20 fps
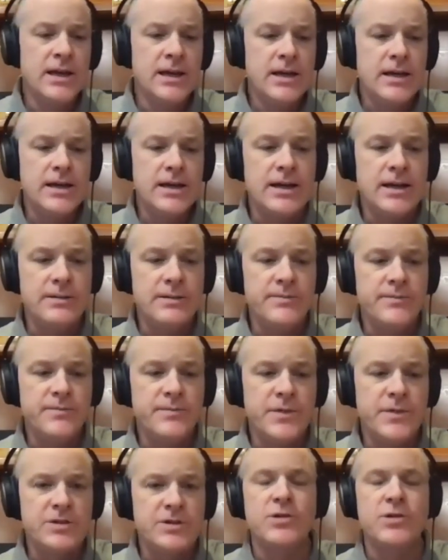
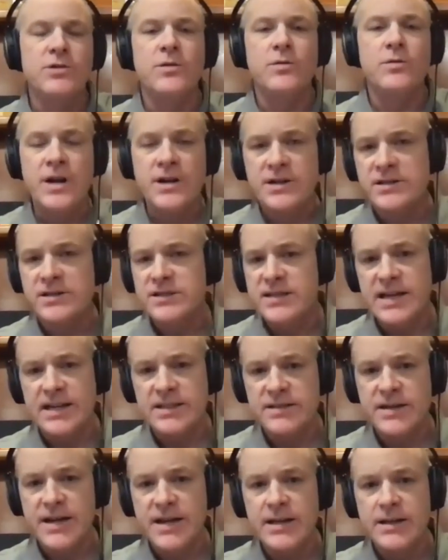And so awareness of that
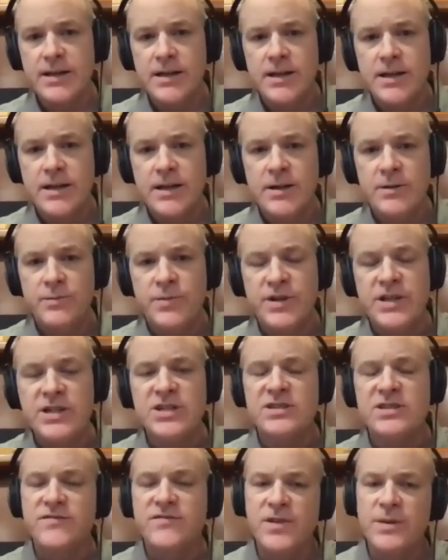is great, but he
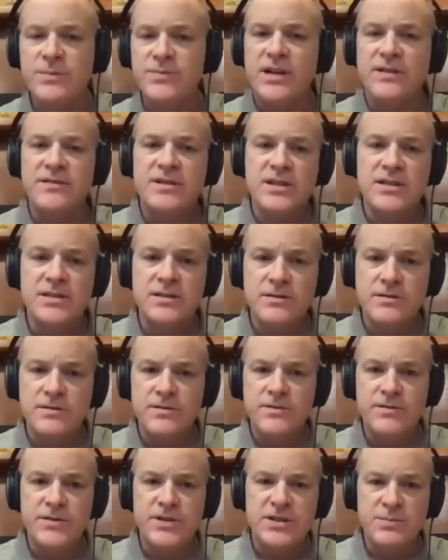just flipped on this
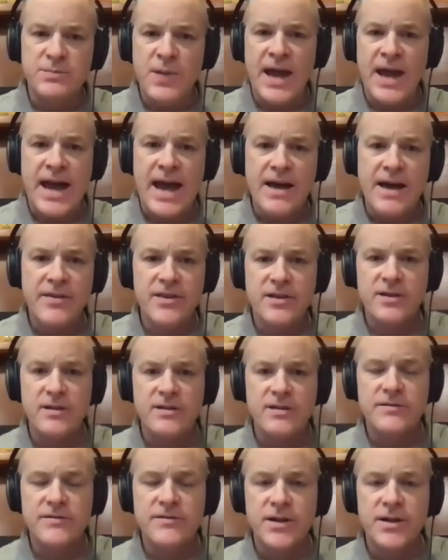path
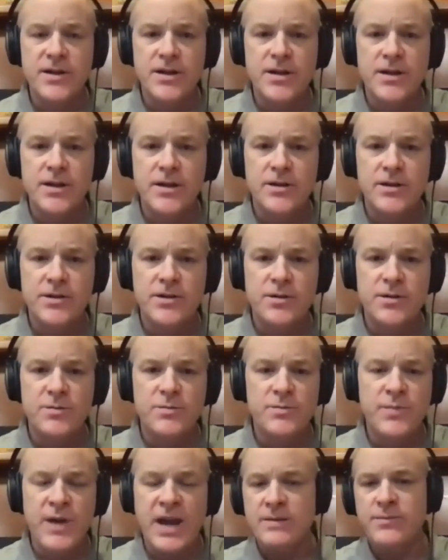of,
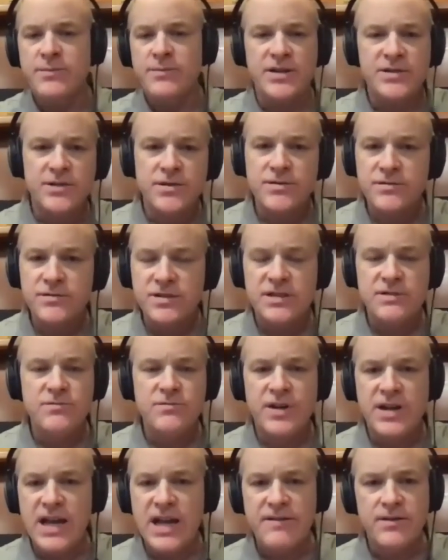pain pus oozy,
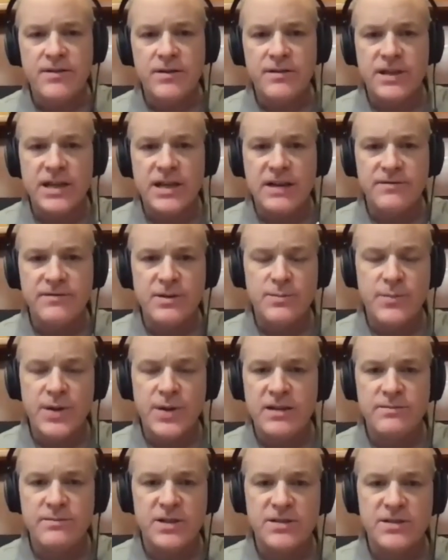whatever, that every
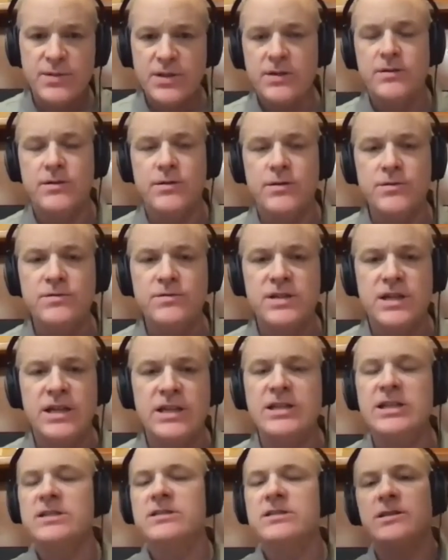pain must be oozy. He
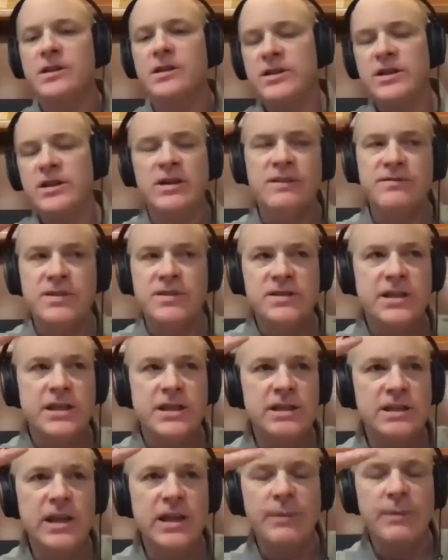didn't,
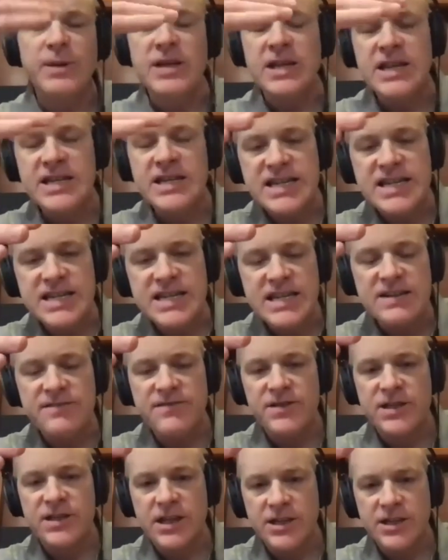obviously, he didn't
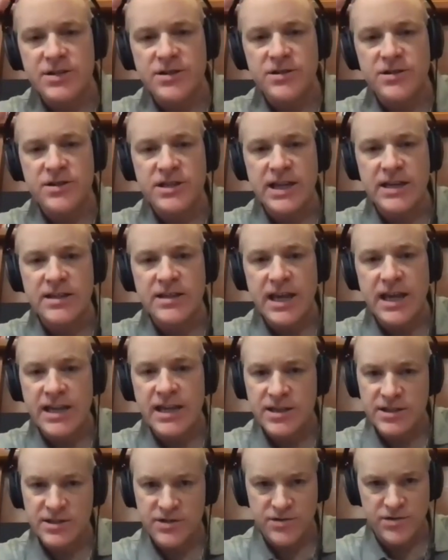even understand
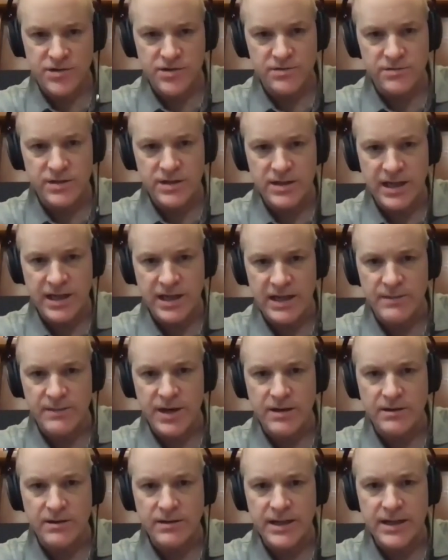gate control when it came
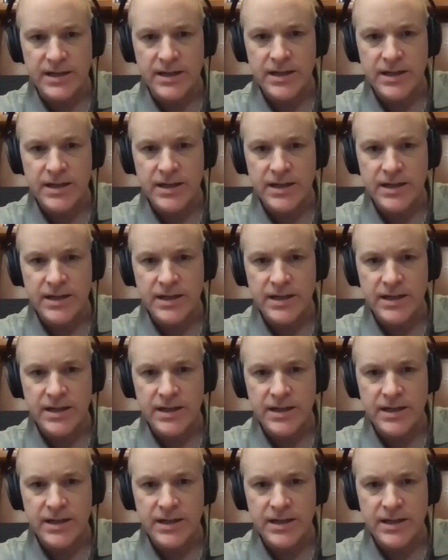out. Like,